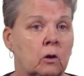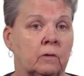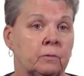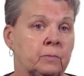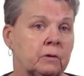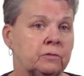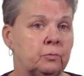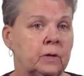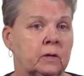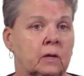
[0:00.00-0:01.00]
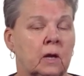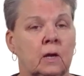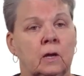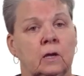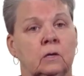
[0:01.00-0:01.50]
call the big three
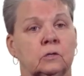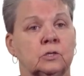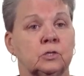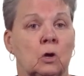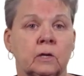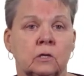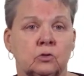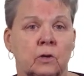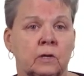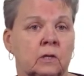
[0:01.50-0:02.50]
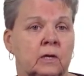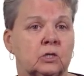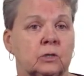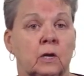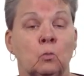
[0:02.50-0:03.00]
is stalking,
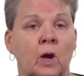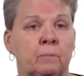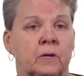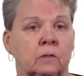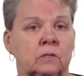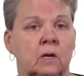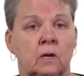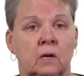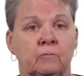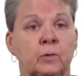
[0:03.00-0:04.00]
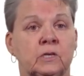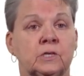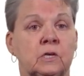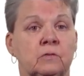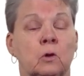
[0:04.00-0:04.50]
strangulation, and weapons. If we
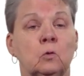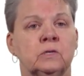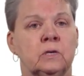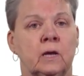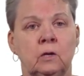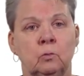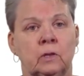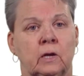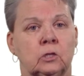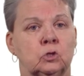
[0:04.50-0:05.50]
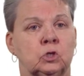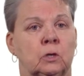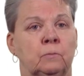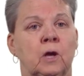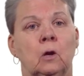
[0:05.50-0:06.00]
see those in any
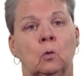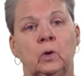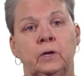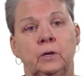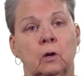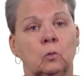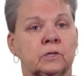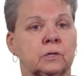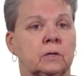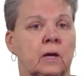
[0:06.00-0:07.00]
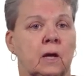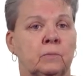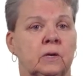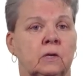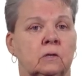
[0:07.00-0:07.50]
relationship, we know what's going to
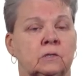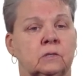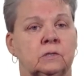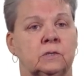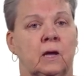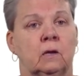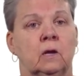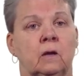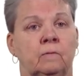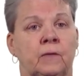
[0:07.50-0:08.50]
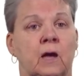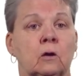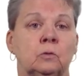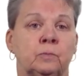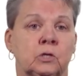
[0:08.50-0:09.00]
happen is, is that that
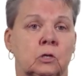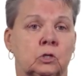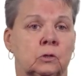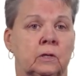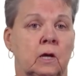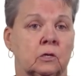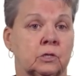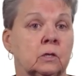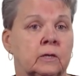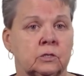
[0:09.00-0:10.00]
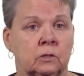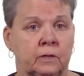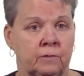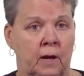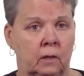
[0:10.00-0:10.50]
could potentially escalate to
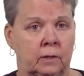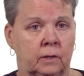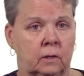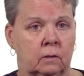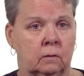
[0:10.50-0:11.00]
lethality.